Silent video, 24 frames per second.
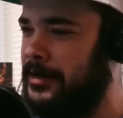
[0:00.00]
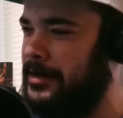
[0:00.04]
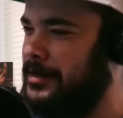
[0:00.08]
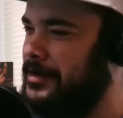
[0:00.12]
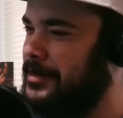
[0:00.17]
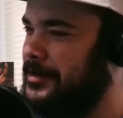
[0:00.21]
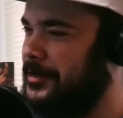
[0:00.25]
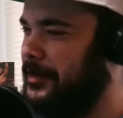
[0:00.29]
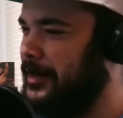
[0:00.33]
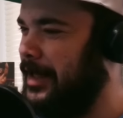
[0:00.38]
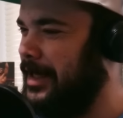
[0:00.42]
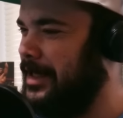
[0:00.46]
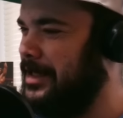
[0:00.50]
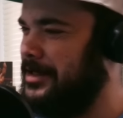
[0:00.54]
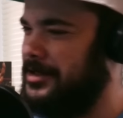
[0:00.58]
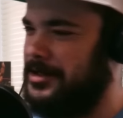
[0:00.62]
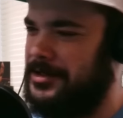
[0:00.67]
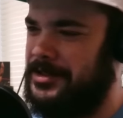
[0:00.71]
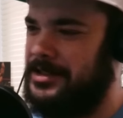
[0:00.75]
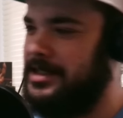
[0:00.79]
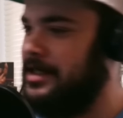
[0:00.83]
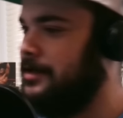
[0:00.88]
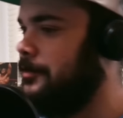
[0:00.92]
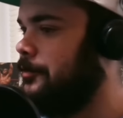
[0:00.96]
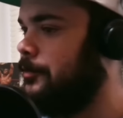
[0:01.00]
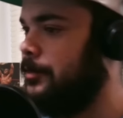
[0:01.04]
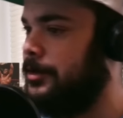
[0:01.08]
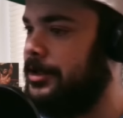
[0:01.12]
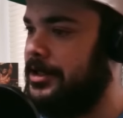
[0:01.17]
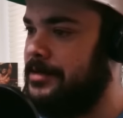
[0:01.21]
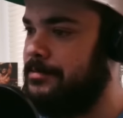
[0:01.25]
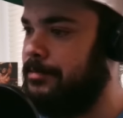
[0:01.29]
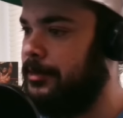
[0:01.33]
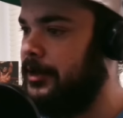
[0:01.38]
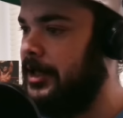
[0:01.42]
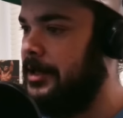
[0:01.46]
So, like, it just didn't
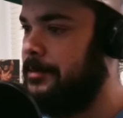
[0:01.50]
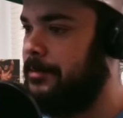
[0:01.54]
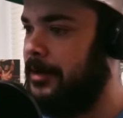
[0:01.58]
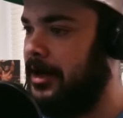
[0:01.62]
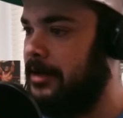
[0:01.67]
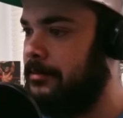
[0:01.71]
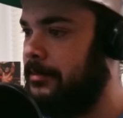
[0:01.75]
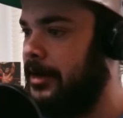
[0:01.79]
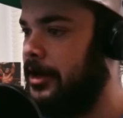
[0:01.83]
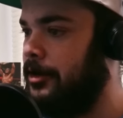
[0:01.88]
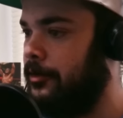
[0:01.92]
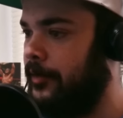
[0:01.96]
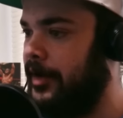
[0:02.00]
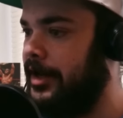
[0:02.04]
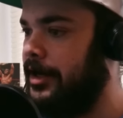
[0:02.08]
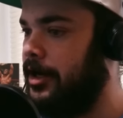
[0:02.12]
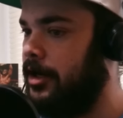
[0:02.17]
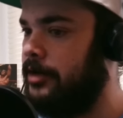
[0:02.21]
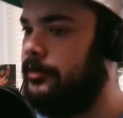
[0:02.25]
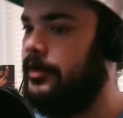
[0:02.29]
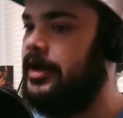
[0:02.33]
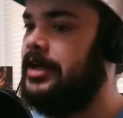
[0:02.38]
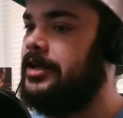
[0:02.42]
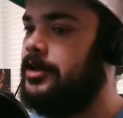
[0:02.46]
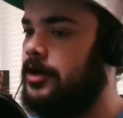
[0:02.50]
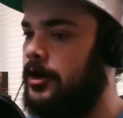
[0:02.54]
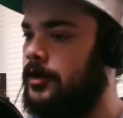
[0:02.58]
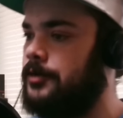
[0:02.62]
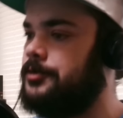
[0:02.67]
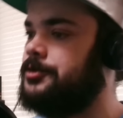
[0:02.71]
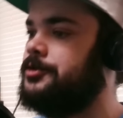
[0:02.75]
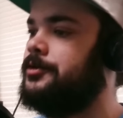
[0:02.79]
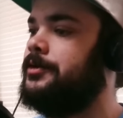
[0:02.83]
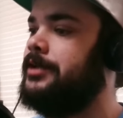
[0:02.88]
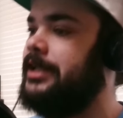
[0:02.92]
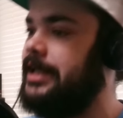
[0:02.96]
really blip on my radar, right?
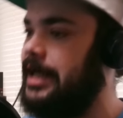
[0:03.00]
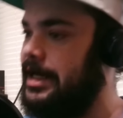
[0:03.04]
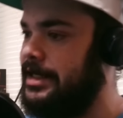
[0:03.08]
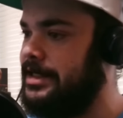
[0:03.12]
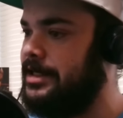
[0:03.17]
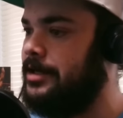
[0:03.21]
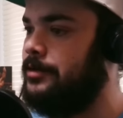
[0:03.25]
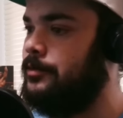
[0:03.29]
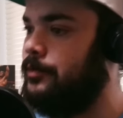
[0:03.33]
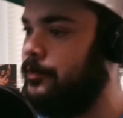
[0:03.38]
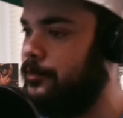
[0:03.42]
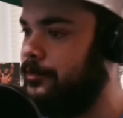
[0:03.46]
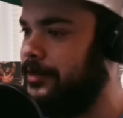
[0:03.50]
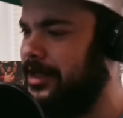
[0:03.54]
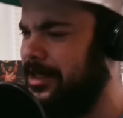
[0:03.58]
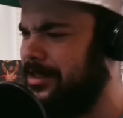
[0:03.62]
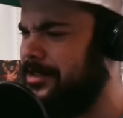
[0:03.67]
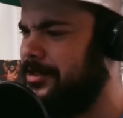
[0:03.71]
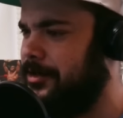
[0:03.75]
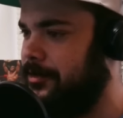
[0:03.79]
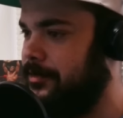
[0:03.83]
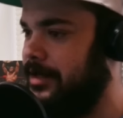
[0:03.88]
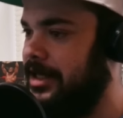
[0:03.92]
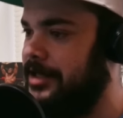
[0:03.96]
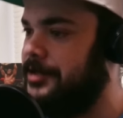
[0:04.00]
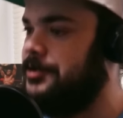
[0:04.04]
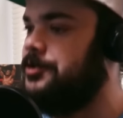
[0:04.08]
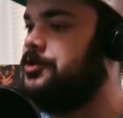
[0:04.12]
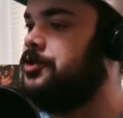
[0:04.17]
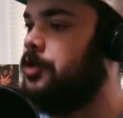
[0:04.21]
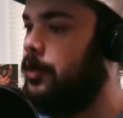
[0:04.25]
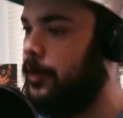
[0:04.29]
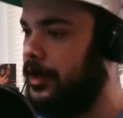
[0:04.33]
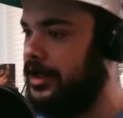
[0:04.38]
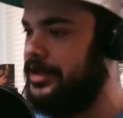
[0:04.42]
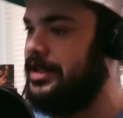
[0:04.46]
Culturally, I didn't get to
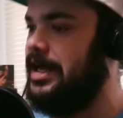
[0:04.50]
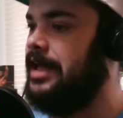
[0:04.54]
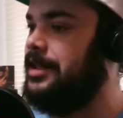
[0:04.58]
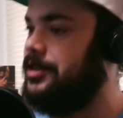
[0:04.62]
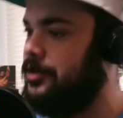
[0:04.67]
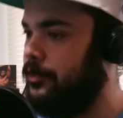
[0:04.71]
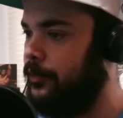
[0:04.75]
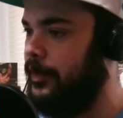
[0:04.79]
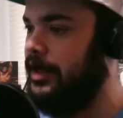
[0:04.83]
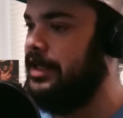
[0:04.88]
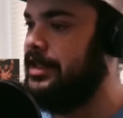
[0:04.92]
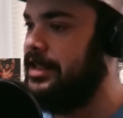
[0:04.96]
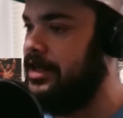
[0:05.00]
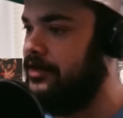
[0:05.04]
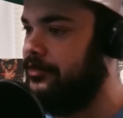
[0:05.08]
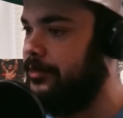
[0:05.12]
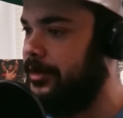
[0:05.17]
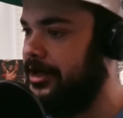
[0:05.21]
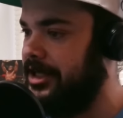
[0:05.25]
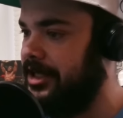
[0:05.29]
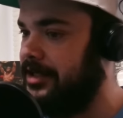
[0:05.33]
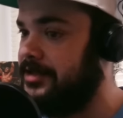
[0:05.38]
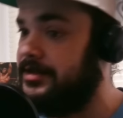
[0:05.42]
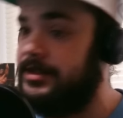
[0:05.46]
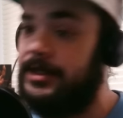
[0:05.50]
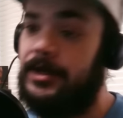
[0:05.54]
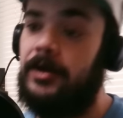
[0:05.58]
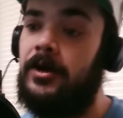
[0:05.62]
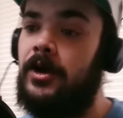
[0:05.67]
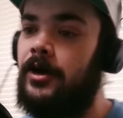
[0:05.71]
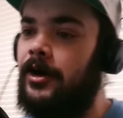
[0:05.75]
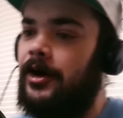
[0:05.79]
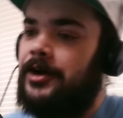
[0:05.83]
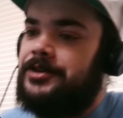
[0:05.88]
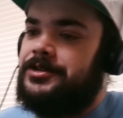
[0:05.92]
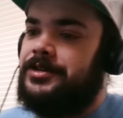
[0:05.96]
enjoy that the way that everybody else did.
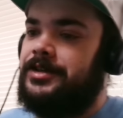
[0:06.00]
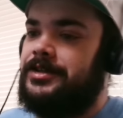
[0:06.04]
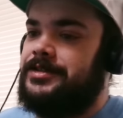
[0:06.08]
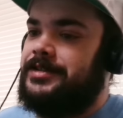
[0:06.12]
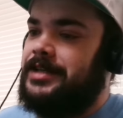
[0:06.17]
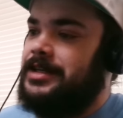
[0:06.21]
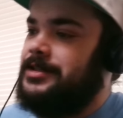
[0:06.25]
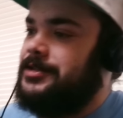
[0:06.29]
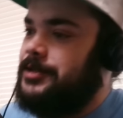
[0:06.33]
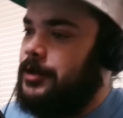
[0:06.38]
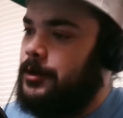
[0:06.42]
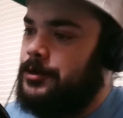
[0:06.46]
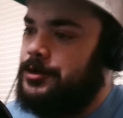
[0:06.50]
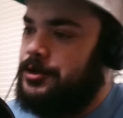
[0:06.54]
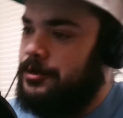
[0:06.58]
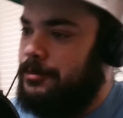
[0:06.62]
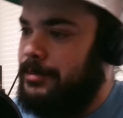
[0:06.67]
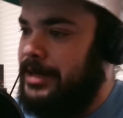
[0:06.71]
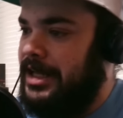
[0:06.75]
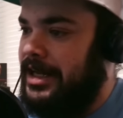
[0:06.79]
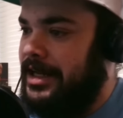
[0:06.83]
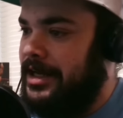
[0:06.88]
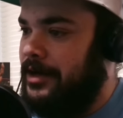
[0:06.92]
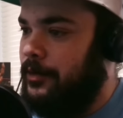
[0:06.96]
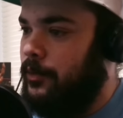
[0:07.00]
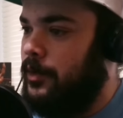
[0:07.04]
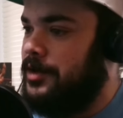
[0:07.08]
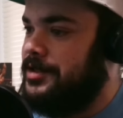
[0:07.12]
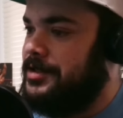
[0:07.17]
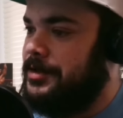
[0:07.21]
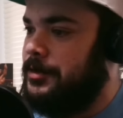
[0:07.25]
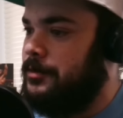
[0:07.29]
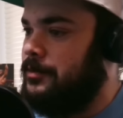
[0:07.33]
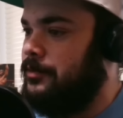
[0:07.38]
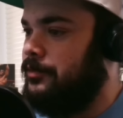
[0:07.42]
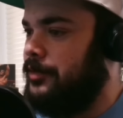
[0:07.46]
Also, because, like, social media
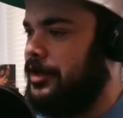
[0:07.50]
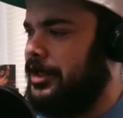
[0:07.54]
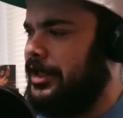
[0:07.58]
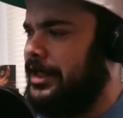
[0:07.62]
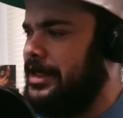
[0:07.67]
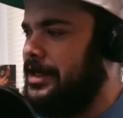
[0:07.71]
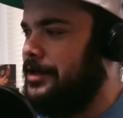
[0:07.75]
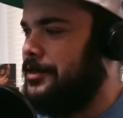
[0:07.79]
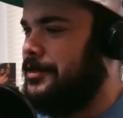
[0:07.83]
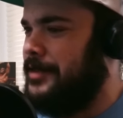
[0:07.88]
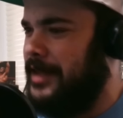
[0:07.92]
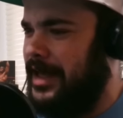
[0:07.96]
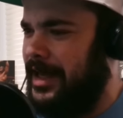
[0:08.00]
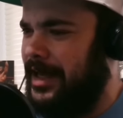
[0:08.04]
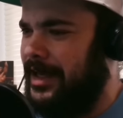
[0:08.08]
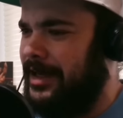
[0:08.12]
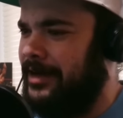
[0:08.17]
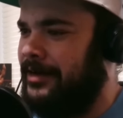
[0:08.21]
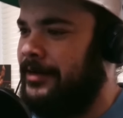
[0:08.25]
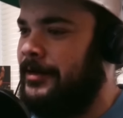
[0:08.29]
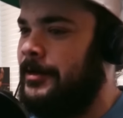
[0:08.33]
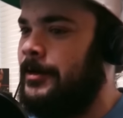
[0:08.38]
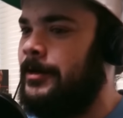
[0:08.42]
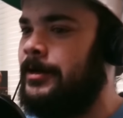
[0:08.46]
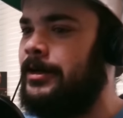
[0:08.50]
wasn't really a thing.